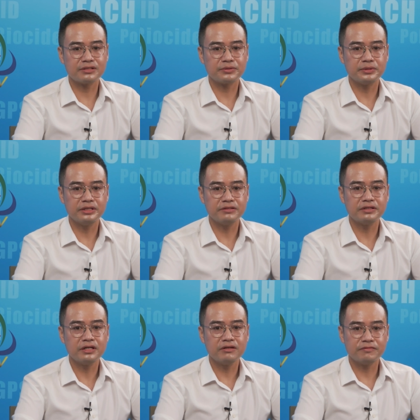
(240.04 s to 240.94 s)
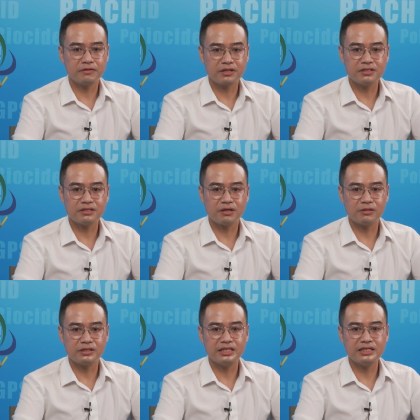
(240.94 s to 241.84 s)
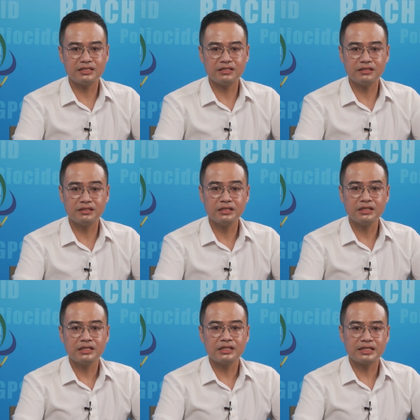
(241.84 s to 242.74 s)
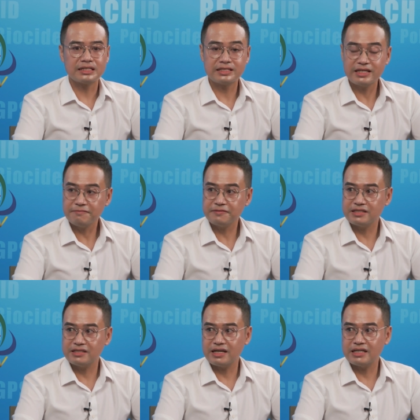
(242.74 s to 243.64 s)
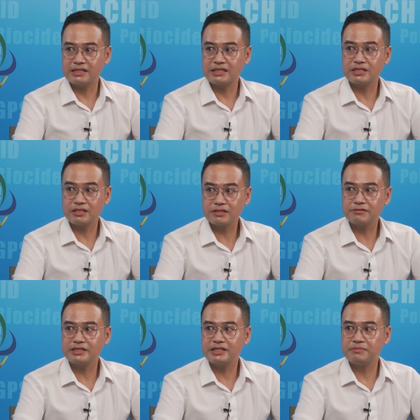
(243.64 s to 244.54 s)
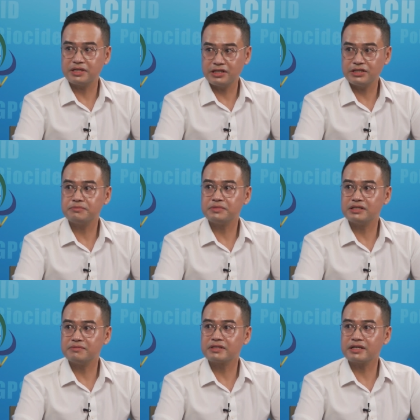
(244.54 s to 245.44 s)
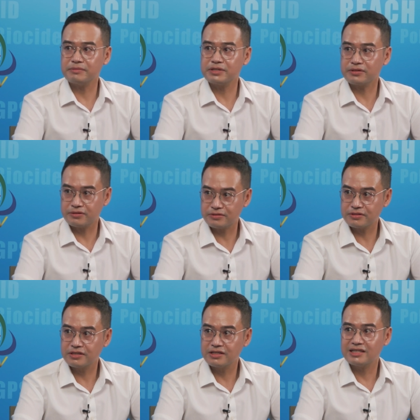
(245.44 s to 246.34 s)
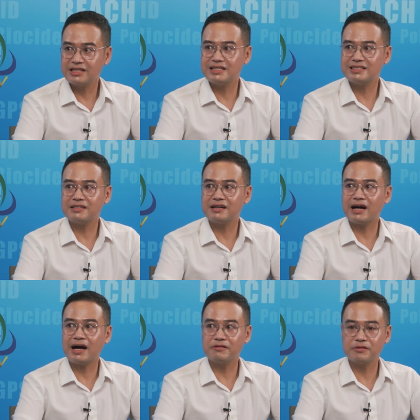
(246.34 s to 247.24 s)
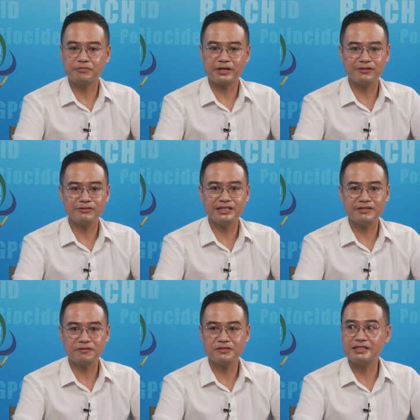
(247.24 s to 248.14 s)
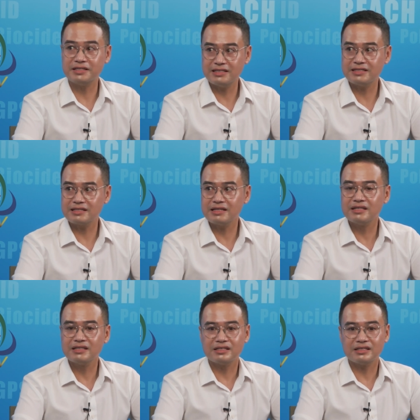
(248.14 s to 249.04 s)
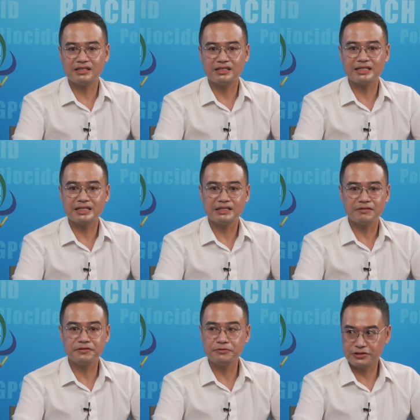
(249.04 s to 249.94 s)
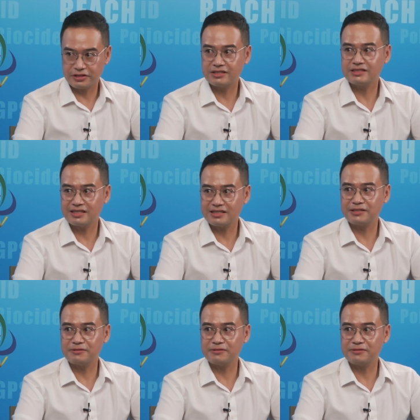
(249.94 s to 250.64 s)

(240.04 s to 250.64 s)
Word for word: we focus on is the uh, safety and security management of the chemicals is uh, our priority for the next uh, future. Thank you.